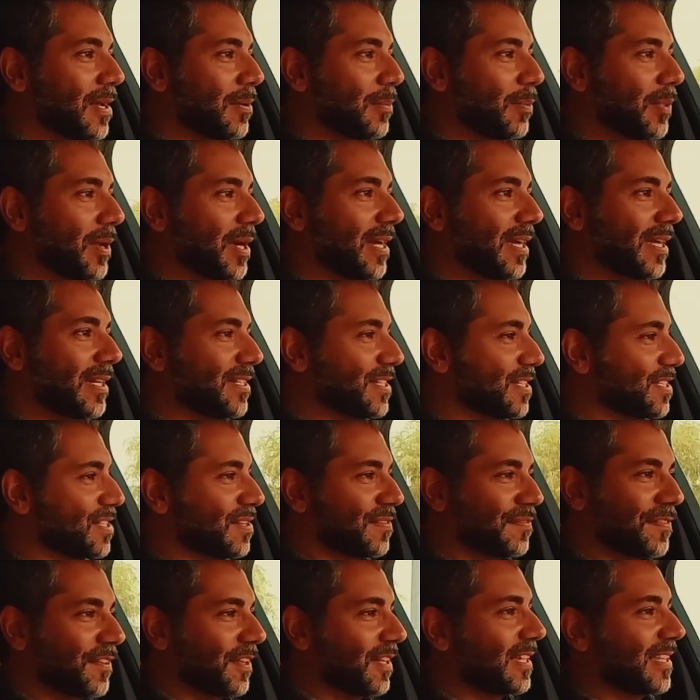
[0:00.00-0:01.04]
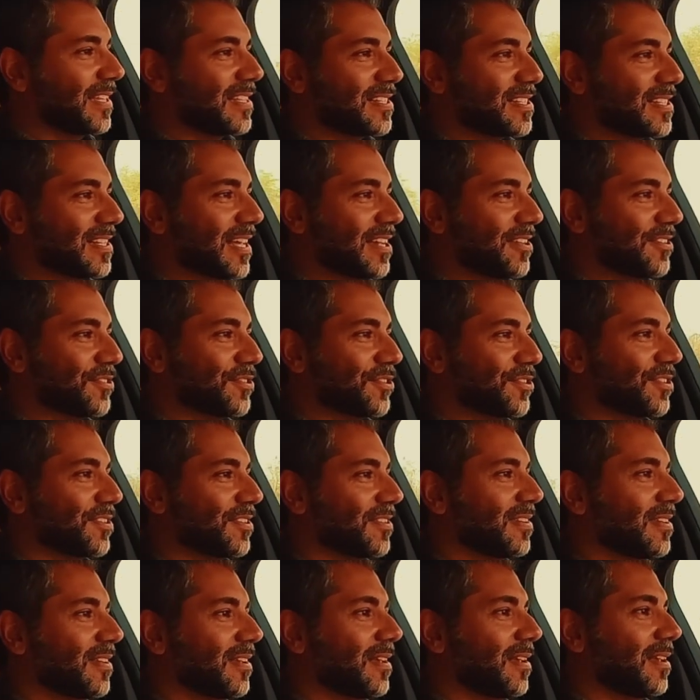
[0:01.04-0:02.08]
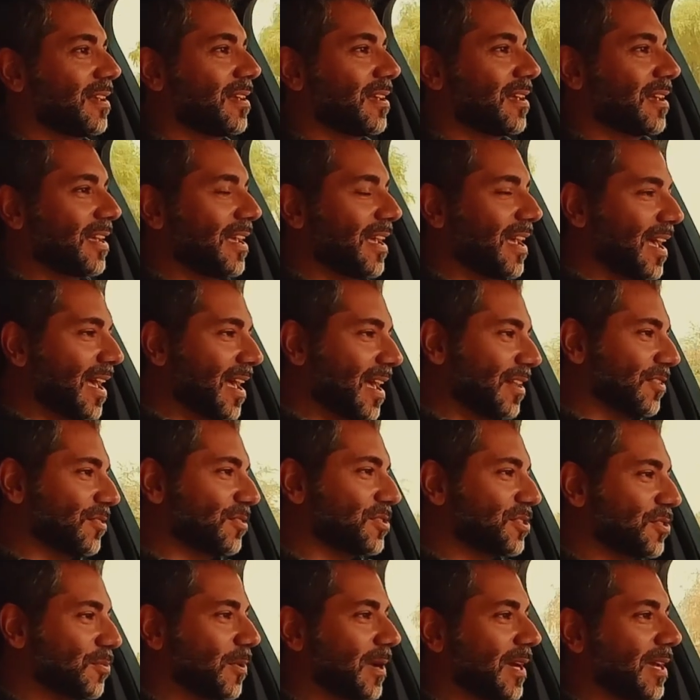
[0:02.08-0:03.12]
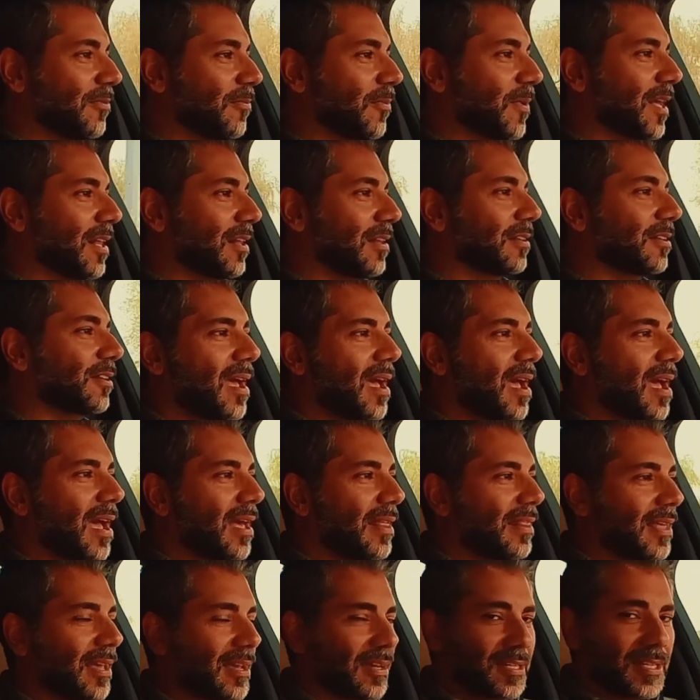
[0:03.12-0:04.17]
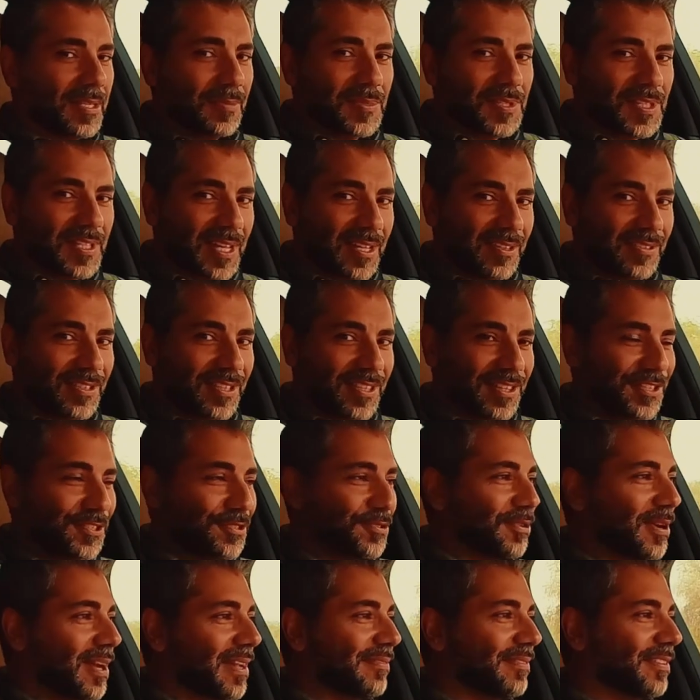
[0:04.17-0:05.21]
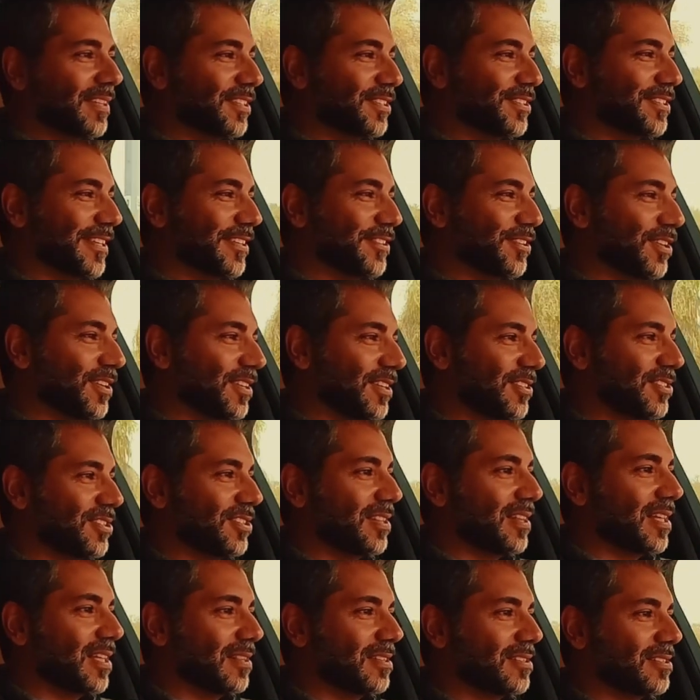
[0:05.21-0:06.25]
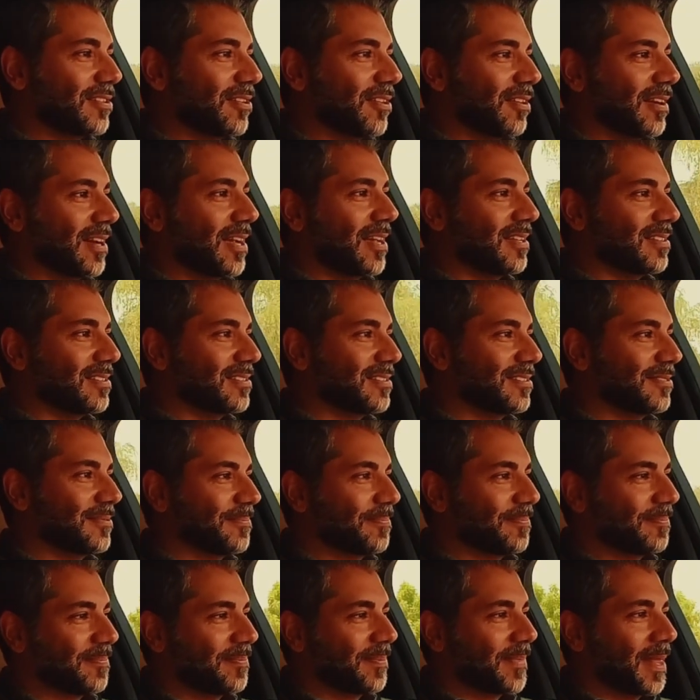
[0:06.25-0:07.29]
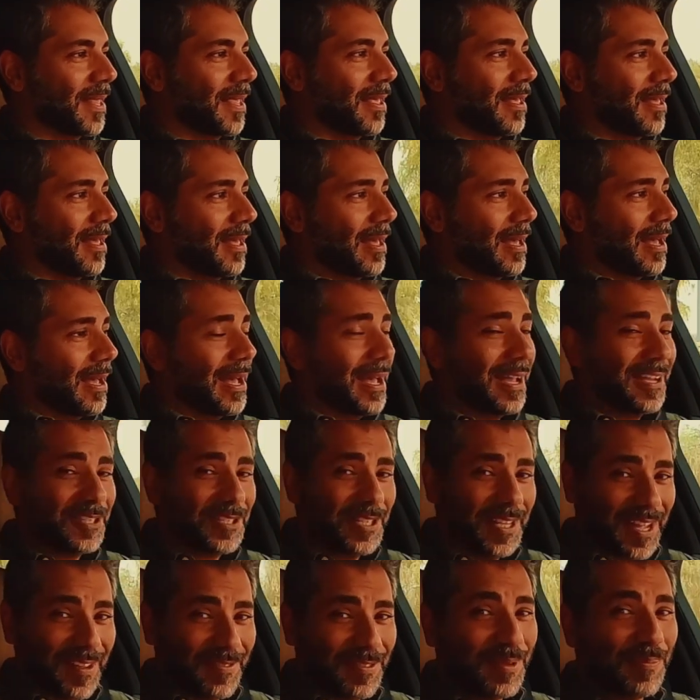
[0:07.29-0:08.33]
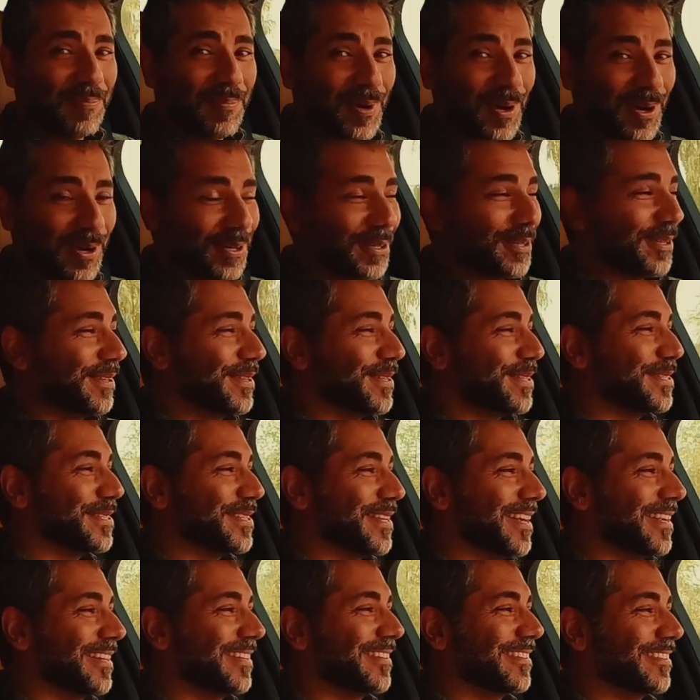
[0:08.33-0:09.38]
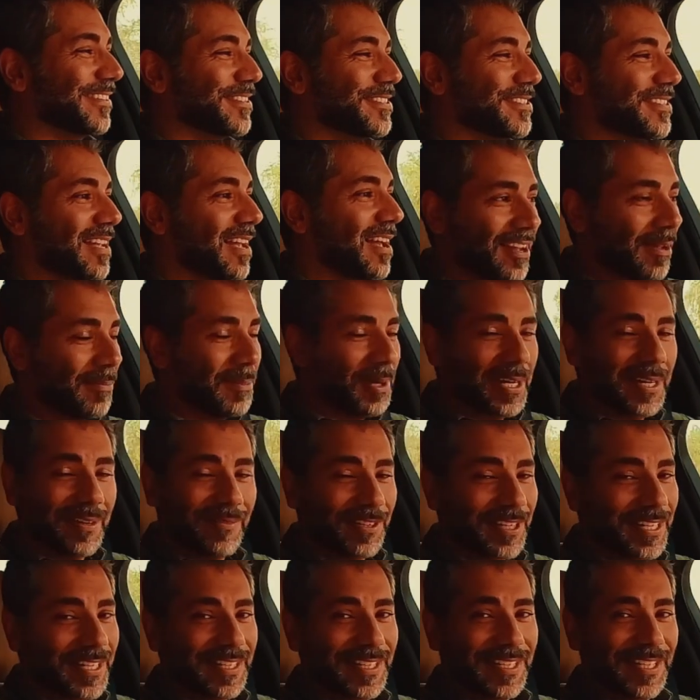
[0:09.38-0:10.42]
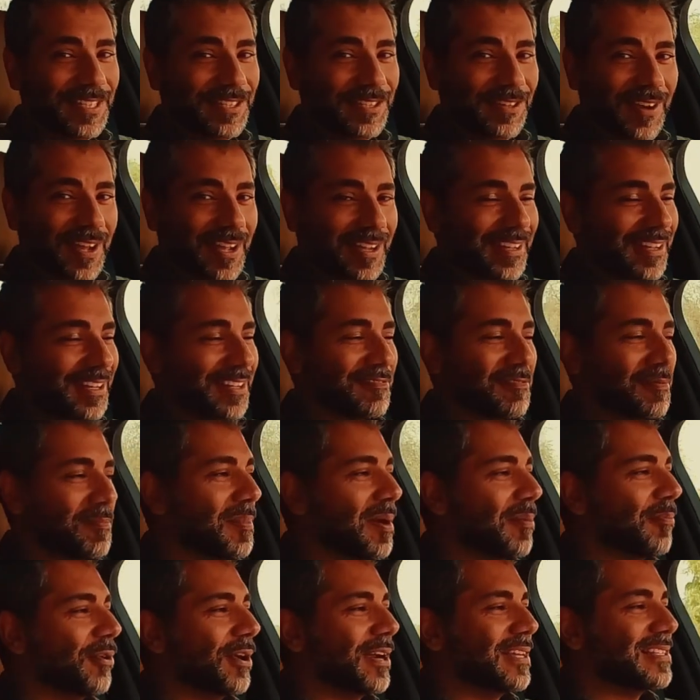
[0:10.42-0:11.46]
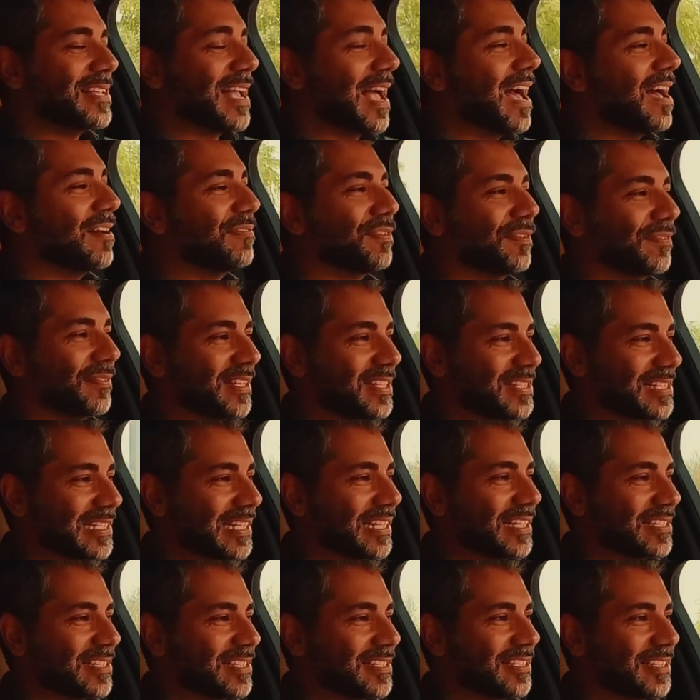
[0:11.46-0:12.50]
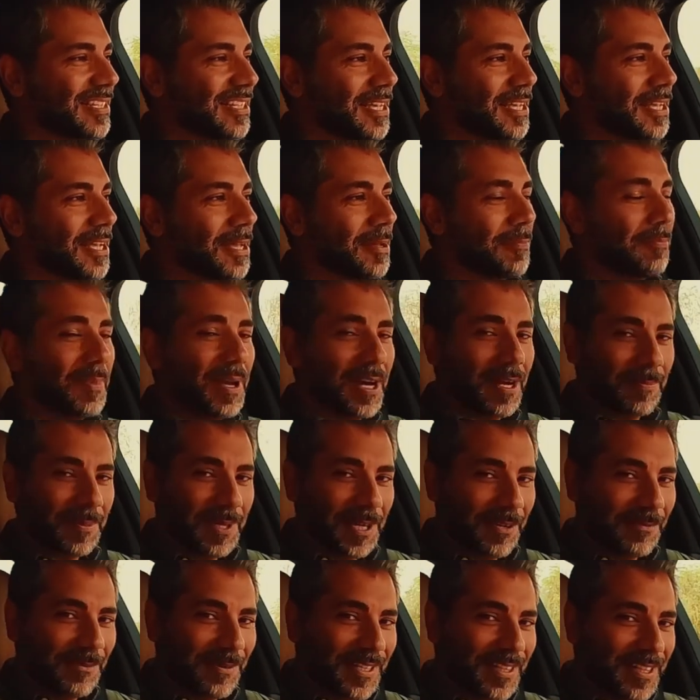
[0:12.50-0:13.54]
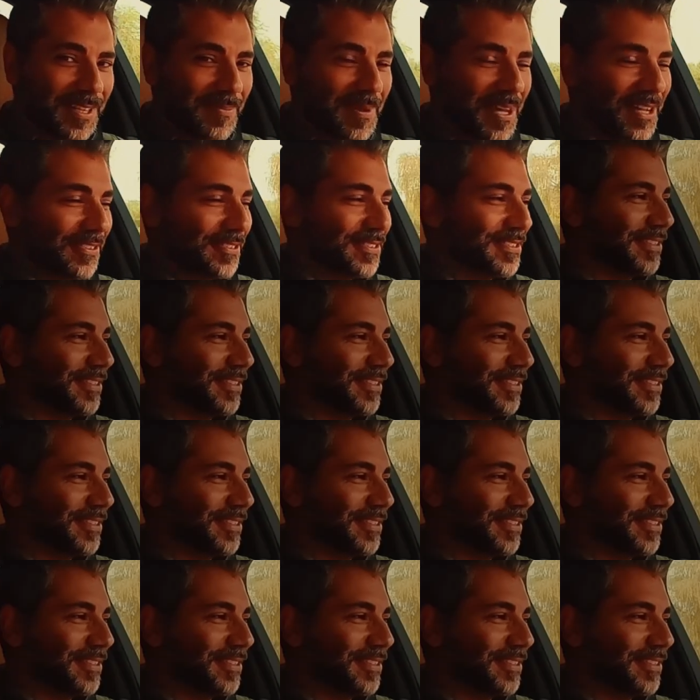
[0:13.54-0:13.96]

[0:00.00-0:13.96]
but it doesn't feel like a slouch. It handles quite well, and that comes down to the driving technology that this car has. I actually have to park on the side because I'm not even going to kid you, I can't even memorize half of this list, but I'm going to read them out